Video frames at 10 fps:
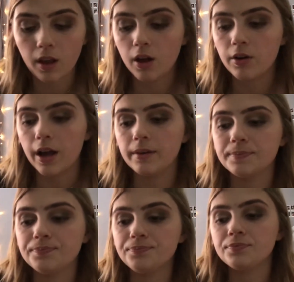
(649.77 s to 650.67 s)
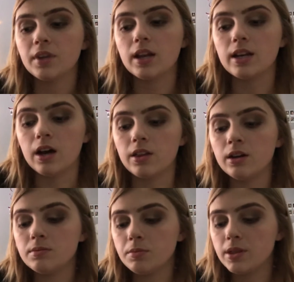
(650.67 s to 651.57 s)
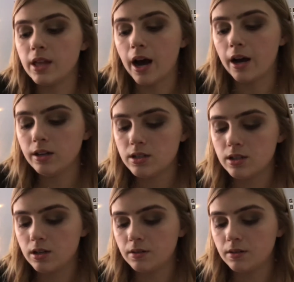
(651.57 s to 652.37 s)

Okay, now that I'm done with that,